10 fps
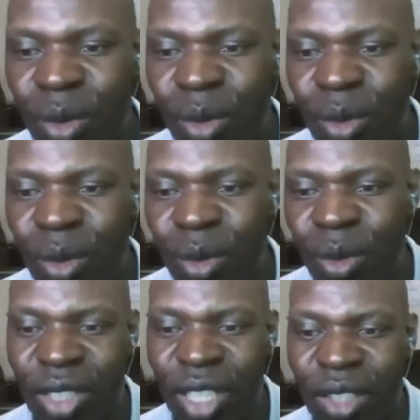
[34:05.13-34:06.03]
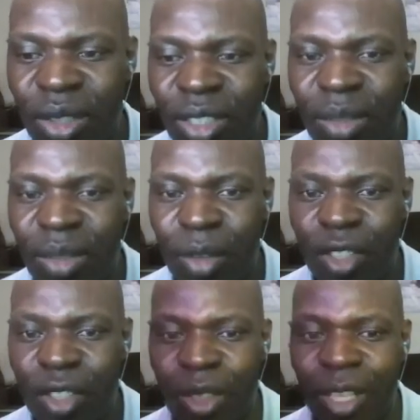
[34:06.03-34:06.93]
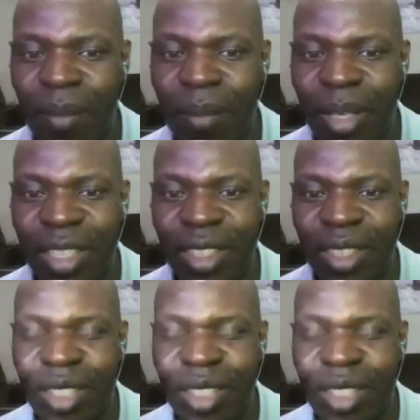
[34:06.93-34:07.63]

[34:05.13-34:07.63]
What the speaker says: Those are not professional umpires,